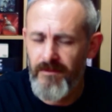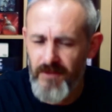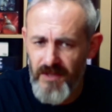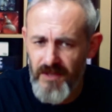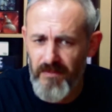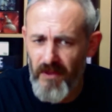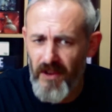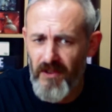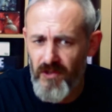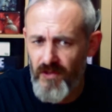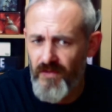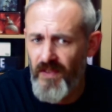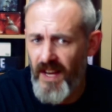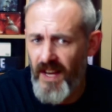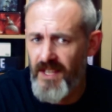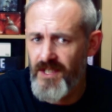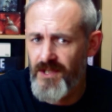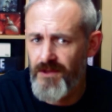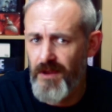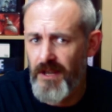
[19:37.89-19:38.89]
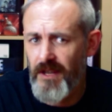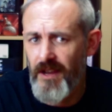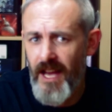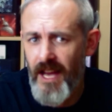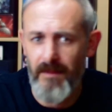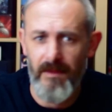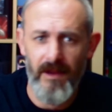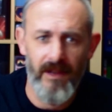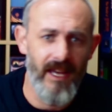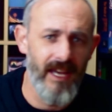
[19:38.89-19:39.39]
Just watch fucking Squid
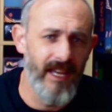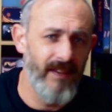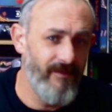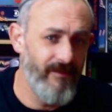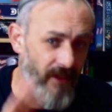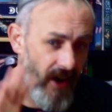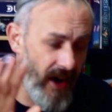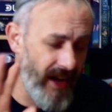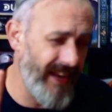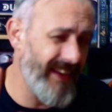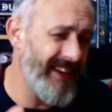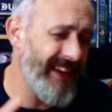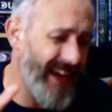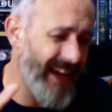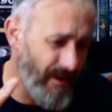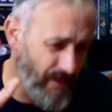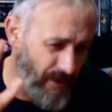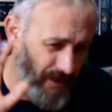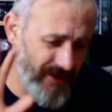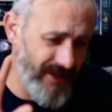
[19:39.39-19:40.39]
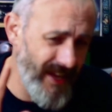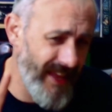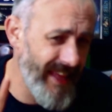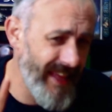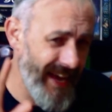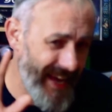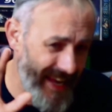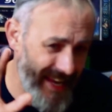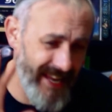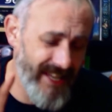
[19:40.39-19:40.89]
Game, okay? Violent, I will say
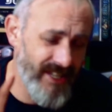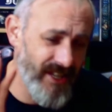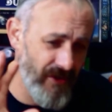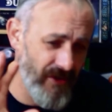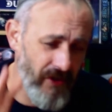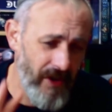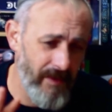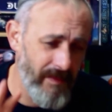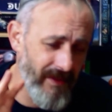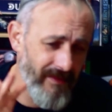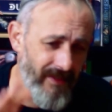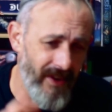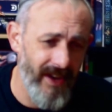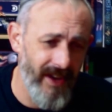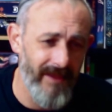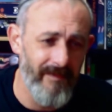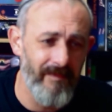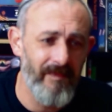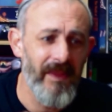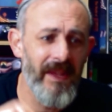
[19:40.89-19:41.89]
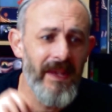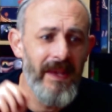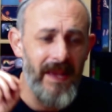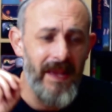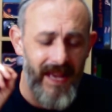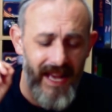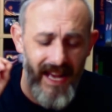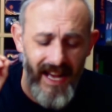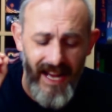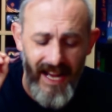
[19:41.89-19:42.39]
that. It is incredibly violent.
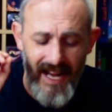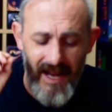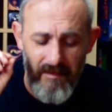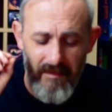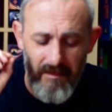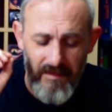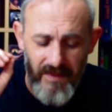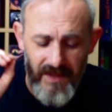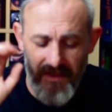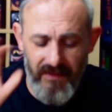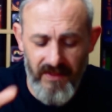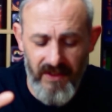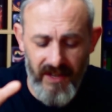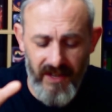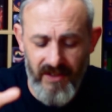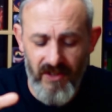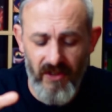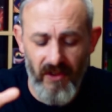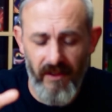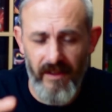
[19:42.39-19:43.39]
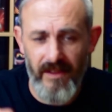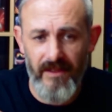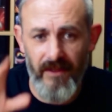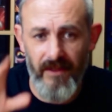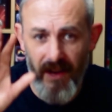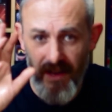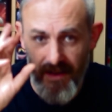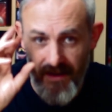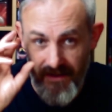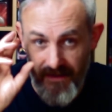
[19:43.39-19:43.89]
So if you can tolerate the
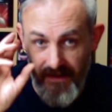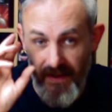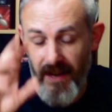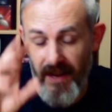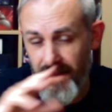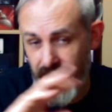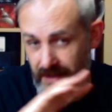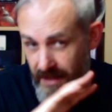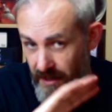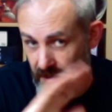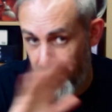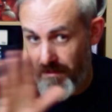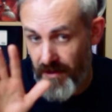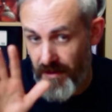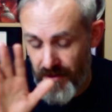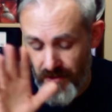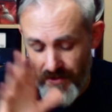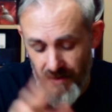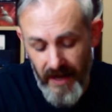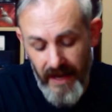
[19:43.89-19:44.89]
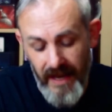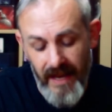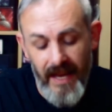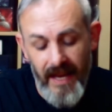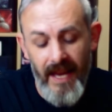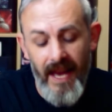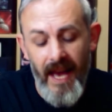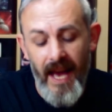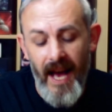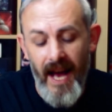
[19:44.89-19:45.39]
violence, then you will enjoy.
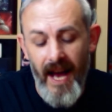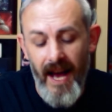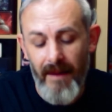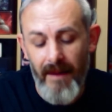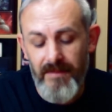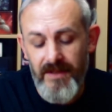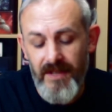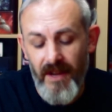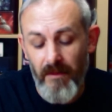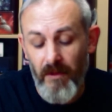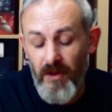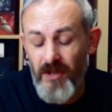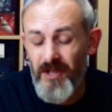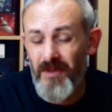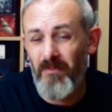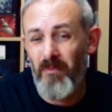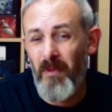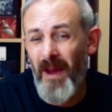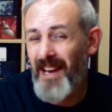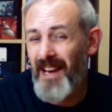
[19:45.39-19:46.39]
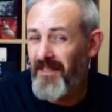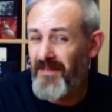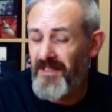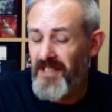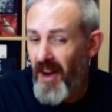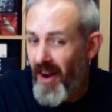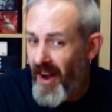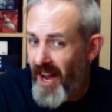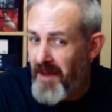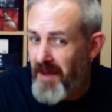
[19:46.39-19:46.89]
Started watching Wheel of
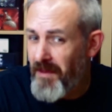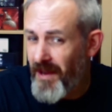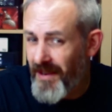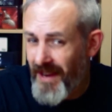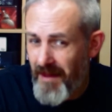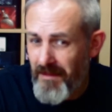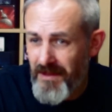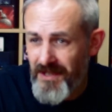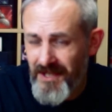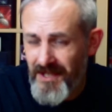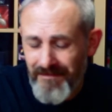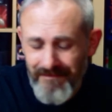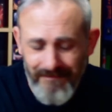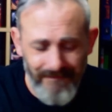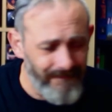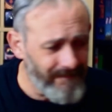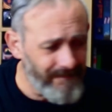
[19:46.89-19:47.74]
Time on Amazon.